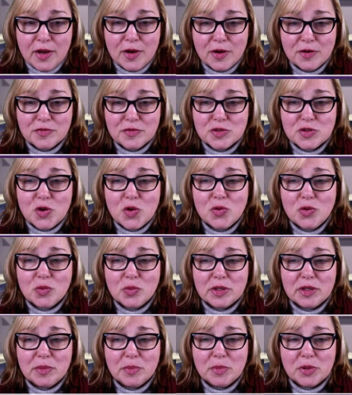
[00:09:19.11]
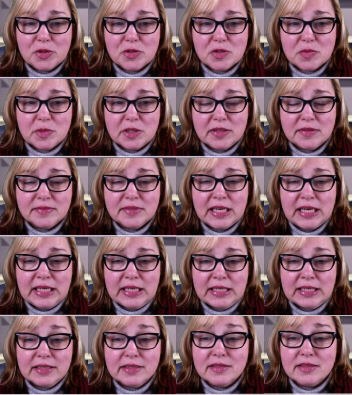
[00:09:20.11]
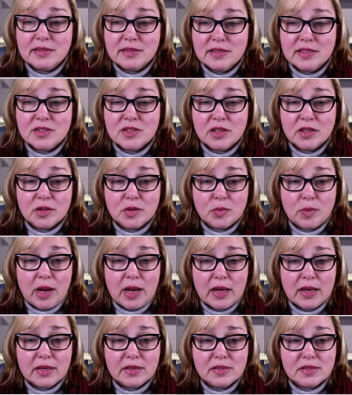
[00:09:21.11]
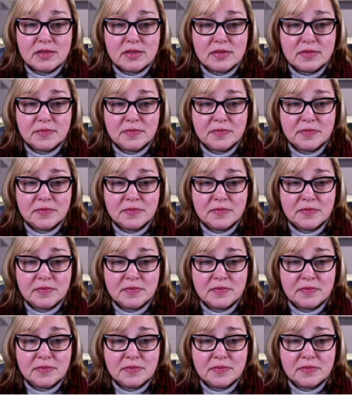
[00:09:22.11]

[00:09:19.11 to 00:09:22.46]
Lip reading: of the total reimbursement, and it's on the rise.